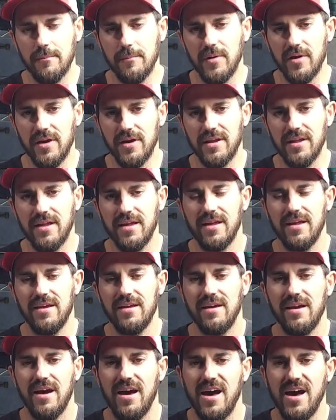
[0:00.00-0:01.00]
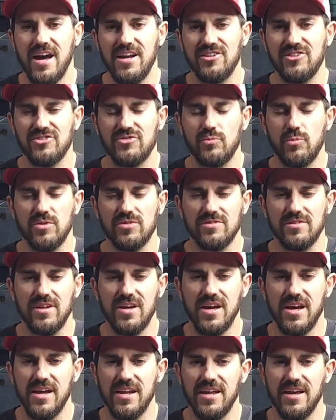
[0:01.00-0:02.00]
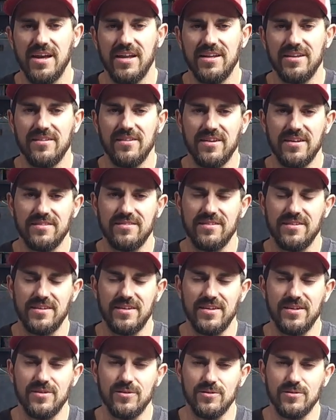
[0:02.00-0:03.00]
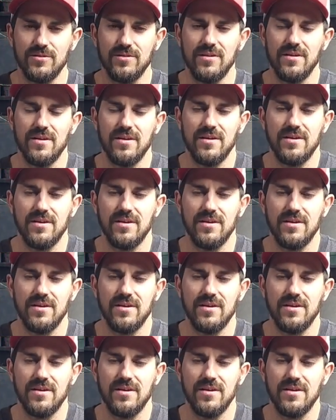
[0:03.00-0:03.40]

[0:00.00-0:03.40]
but I just was not. I didn't like the yield.